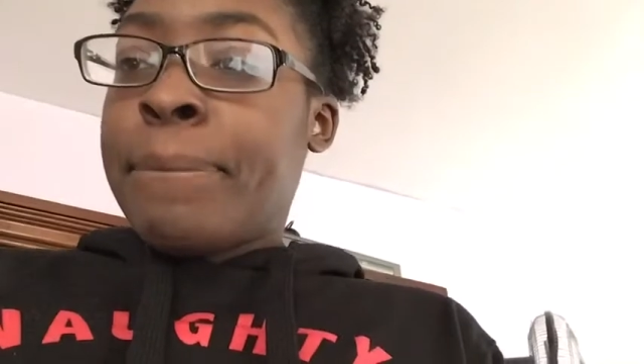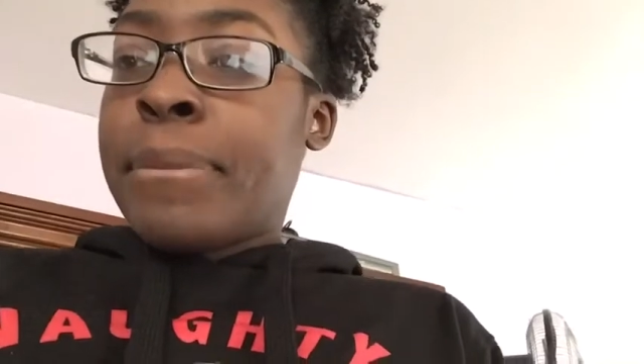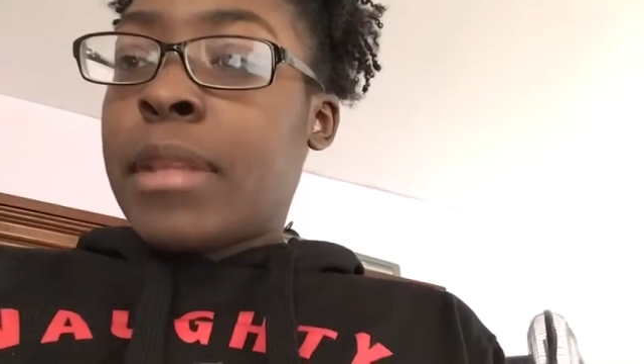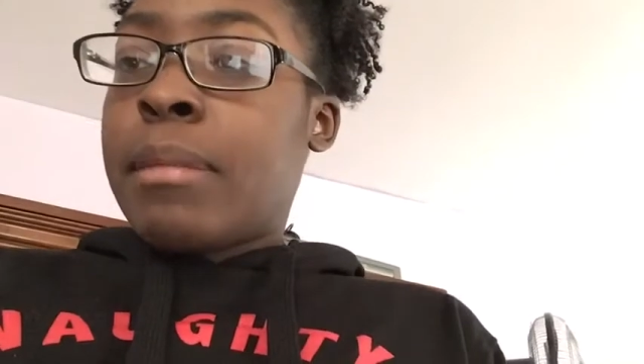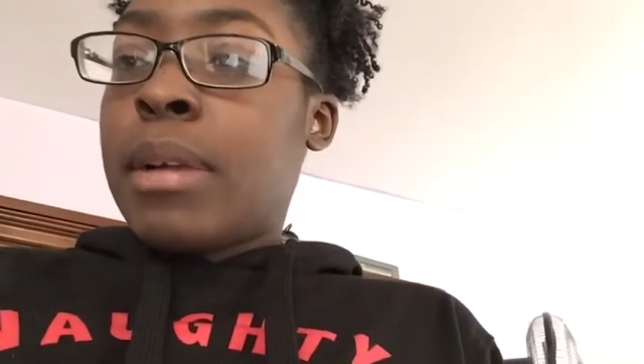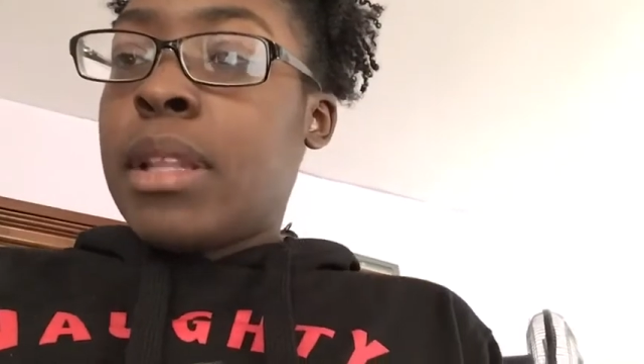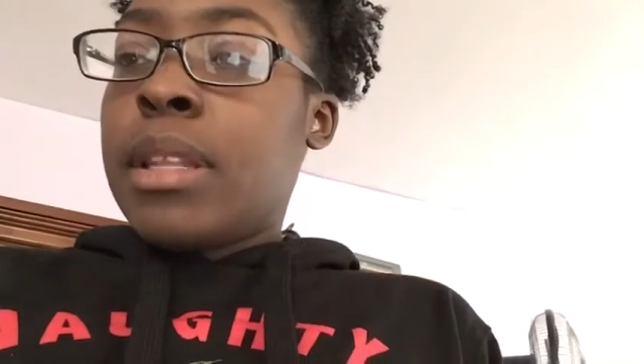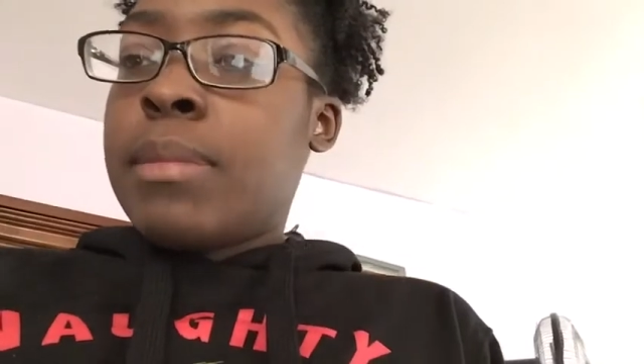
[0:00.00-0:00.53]

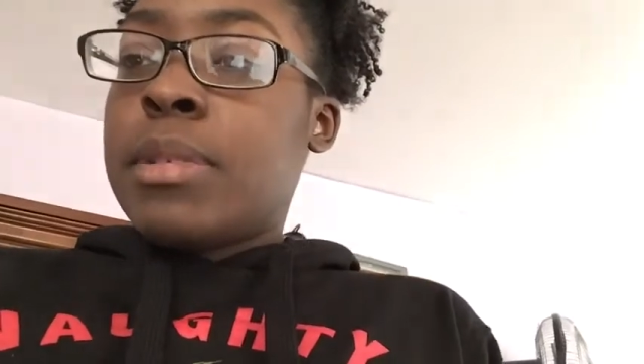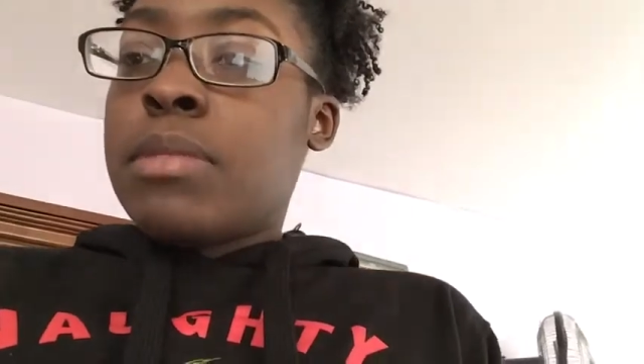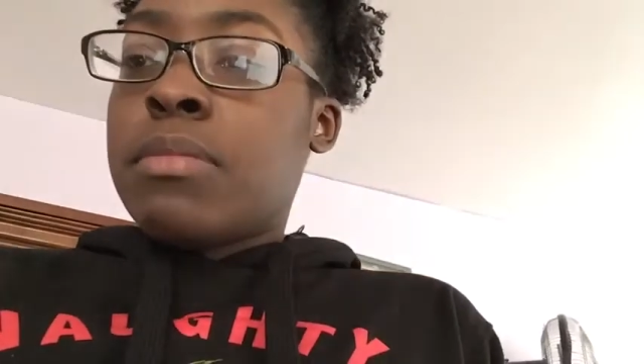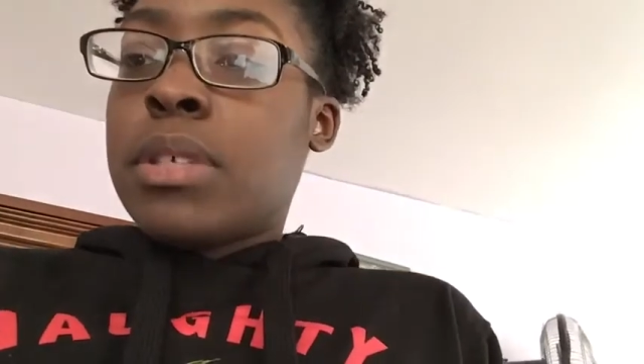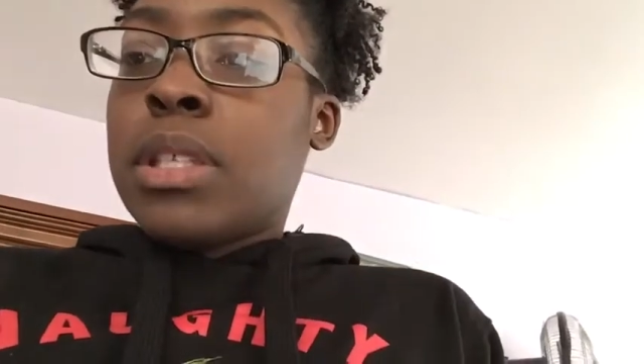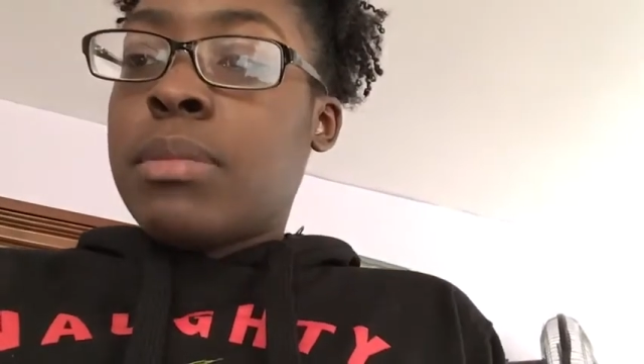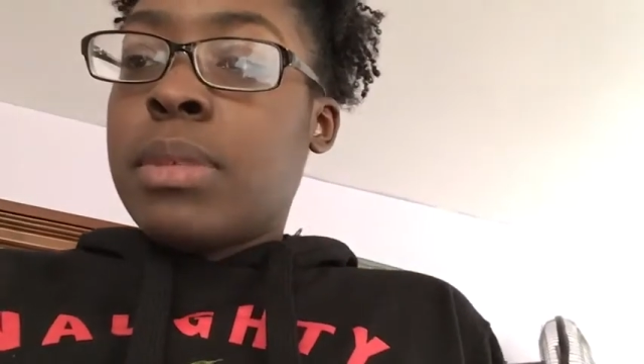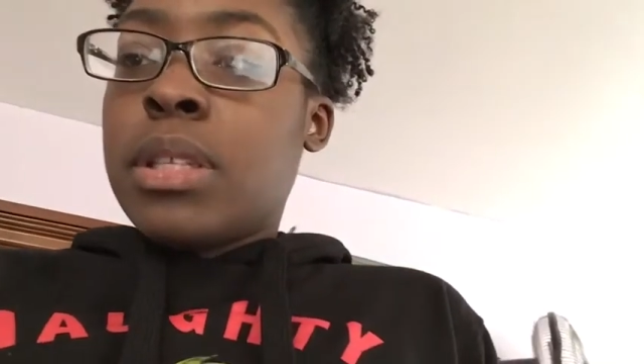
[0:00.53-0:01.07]
My lips
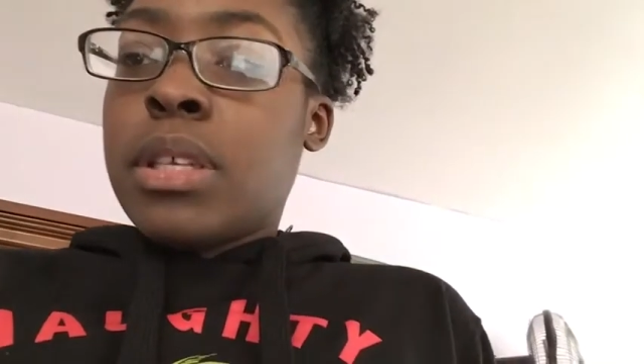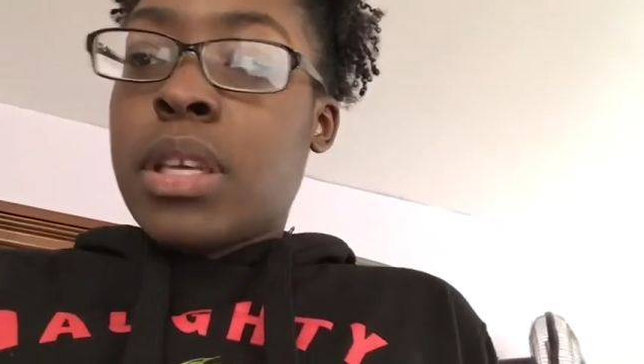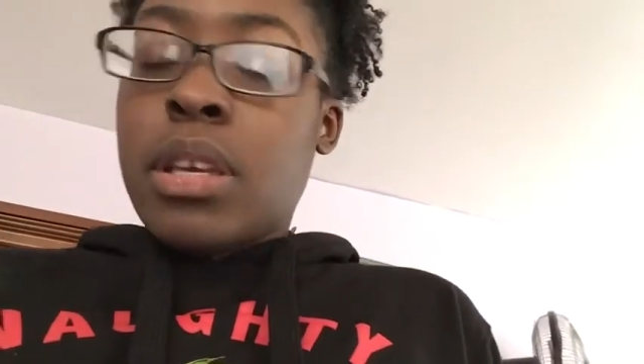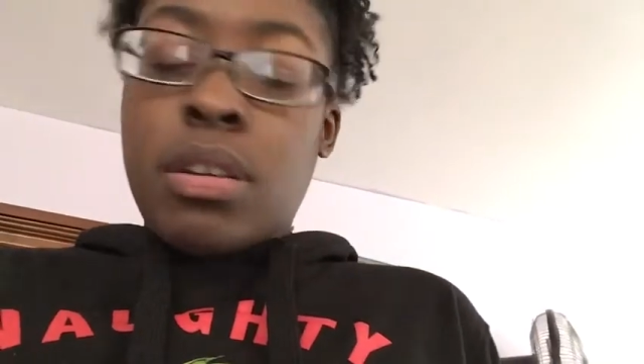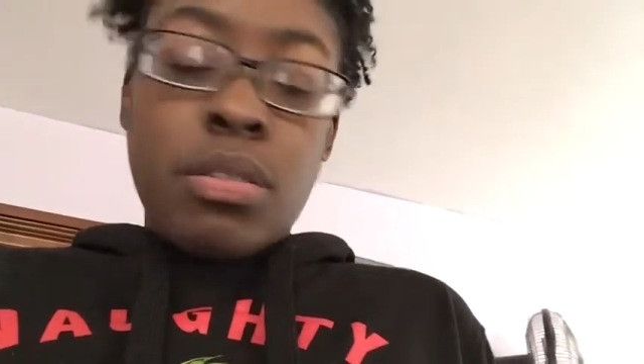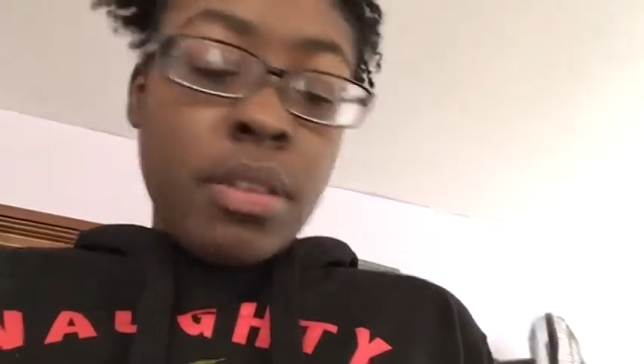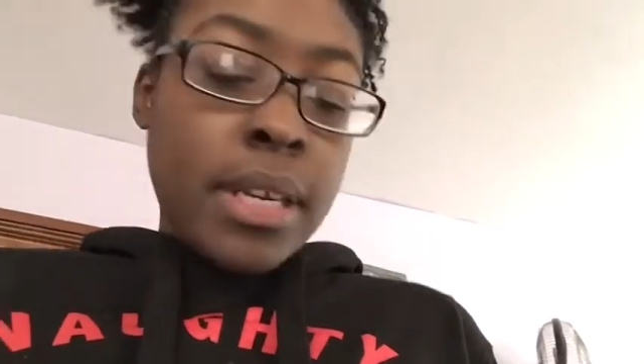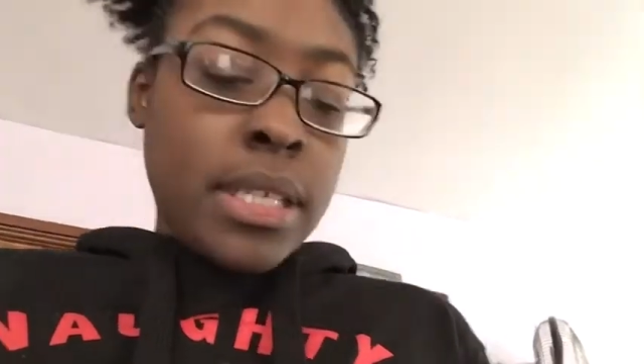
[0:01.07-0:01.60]
really be looking
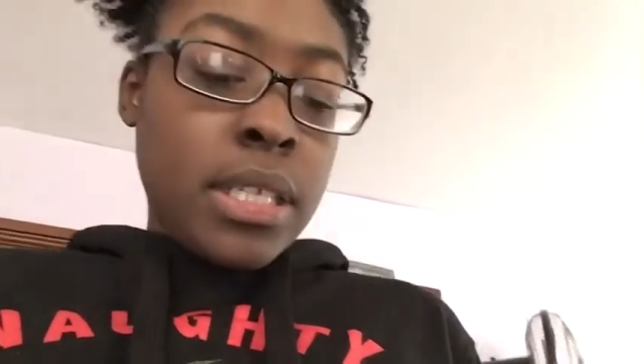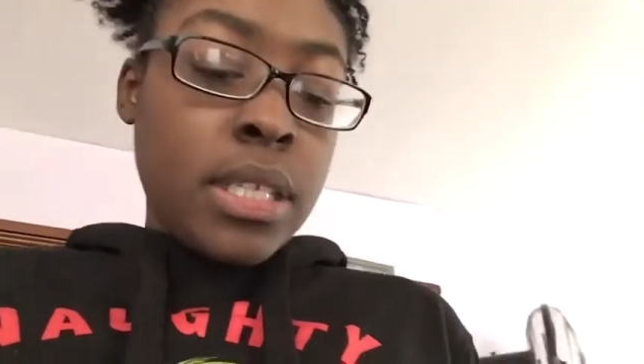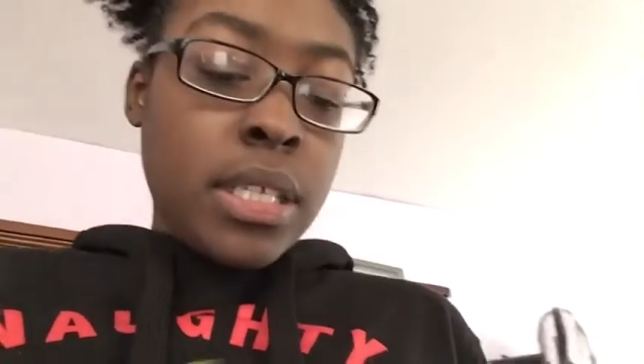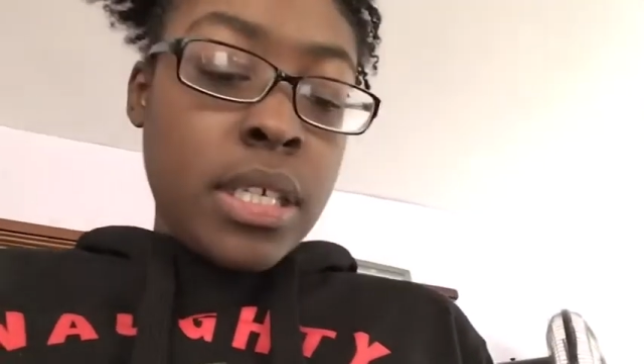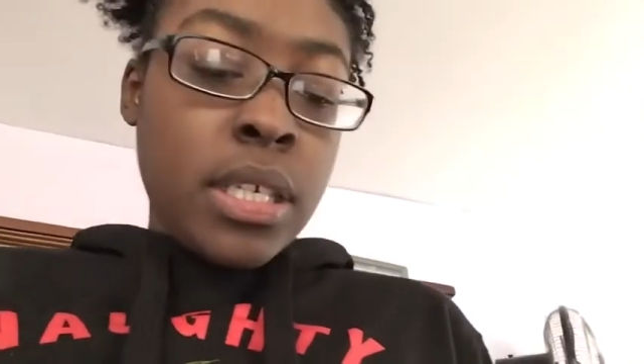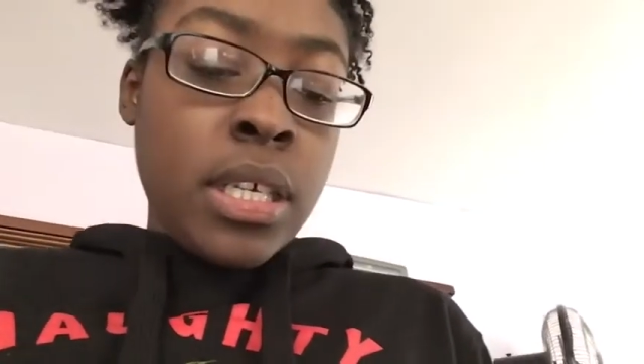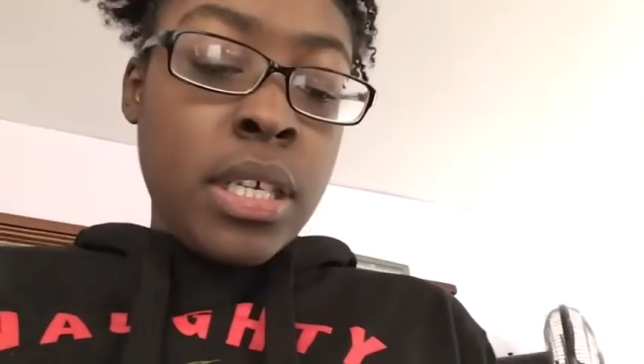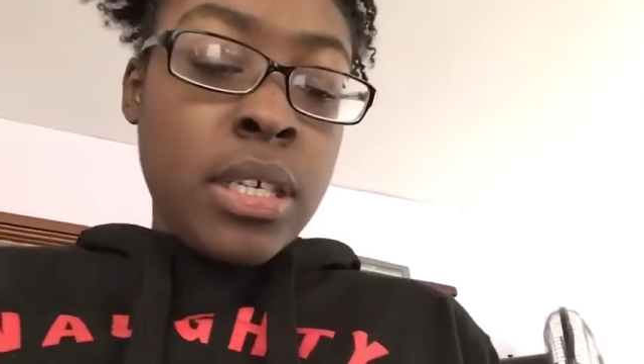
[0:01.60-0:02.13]
crusty,